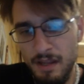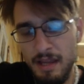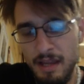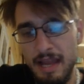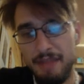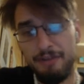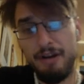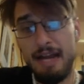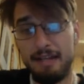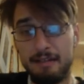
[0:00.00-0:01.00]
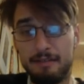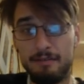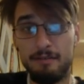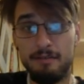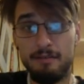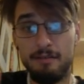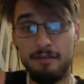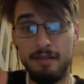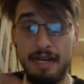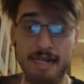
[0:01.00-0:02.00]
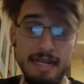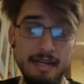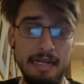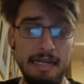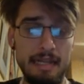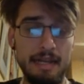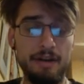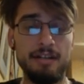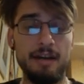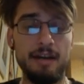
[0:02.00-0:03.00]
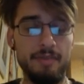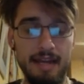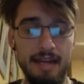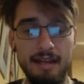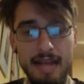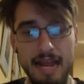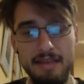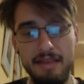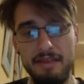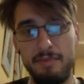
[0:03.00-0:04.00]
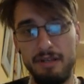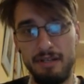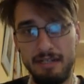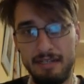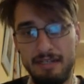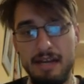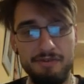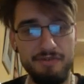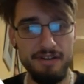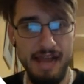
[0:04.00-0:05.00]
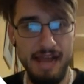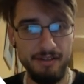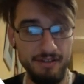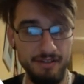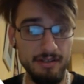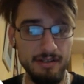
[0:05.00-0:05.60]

And they're adding an identity layer on top of that, and then the ability to sign transactions.